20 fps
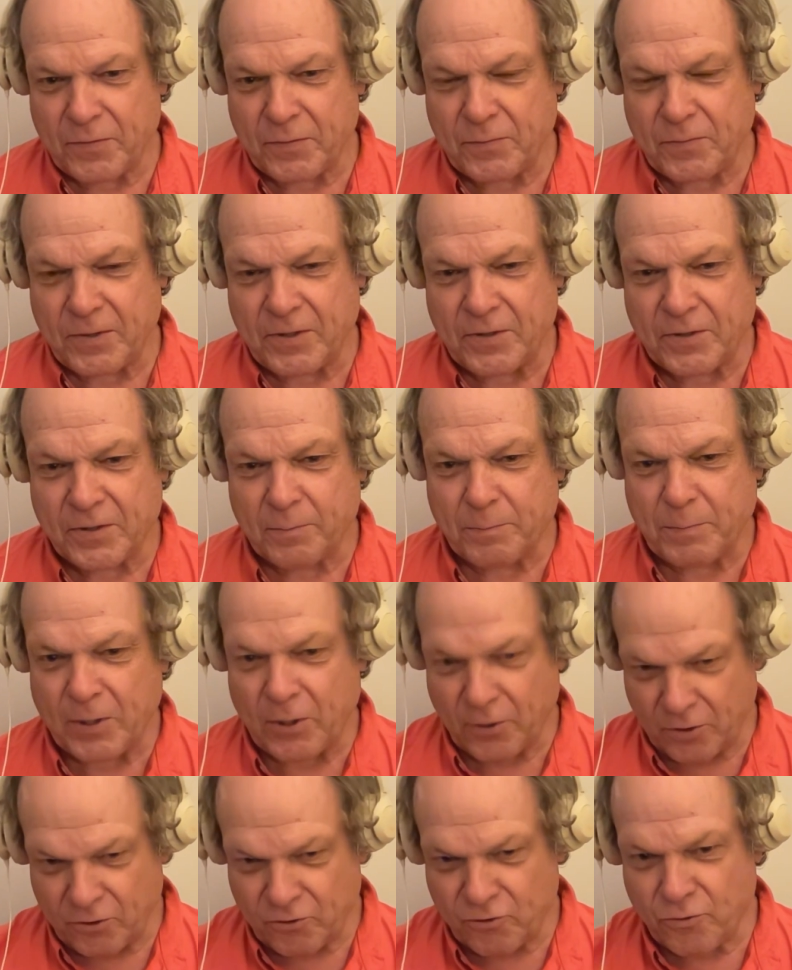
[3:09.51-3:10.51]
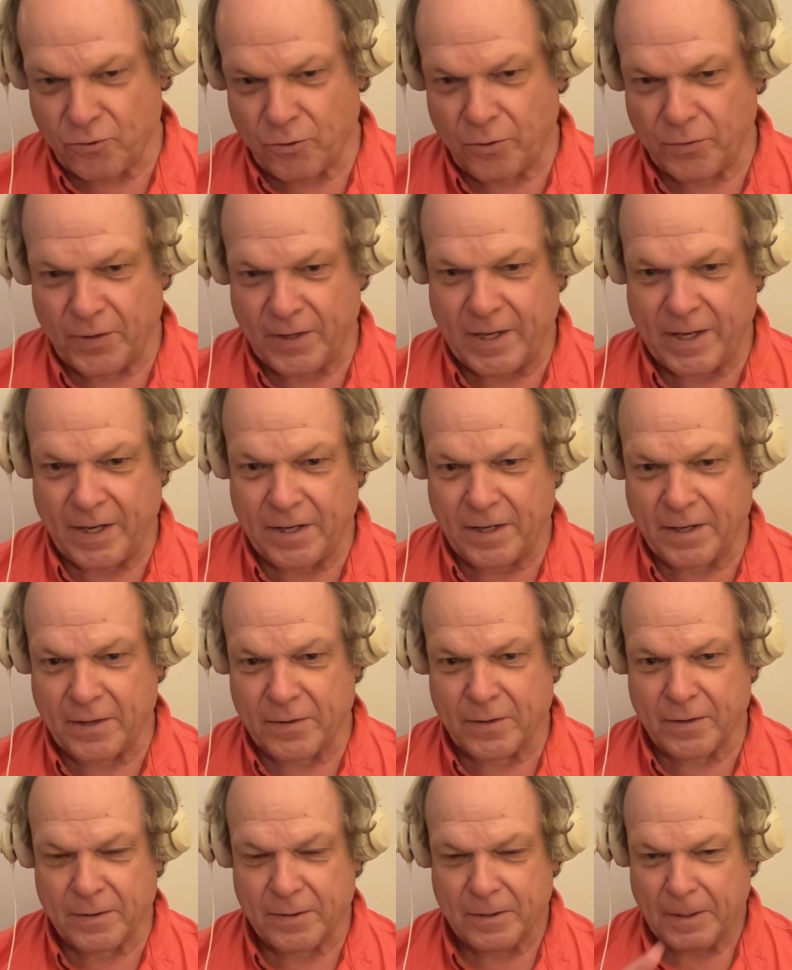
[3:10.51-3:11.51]
feet to better control the heading of
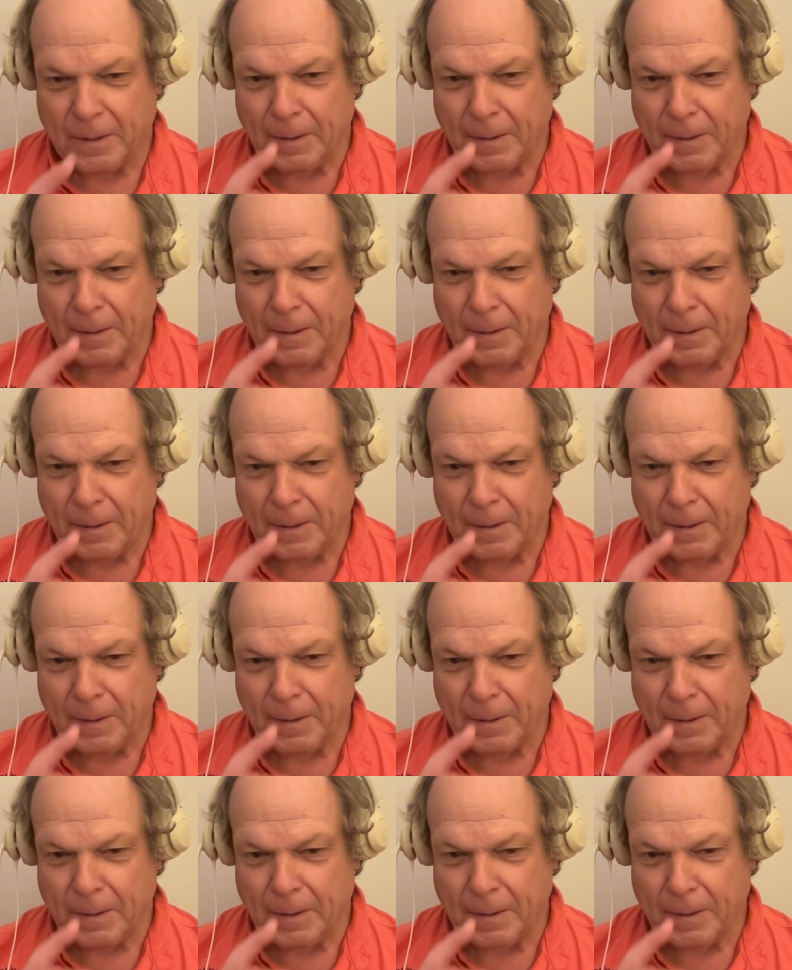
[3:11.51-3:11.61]
the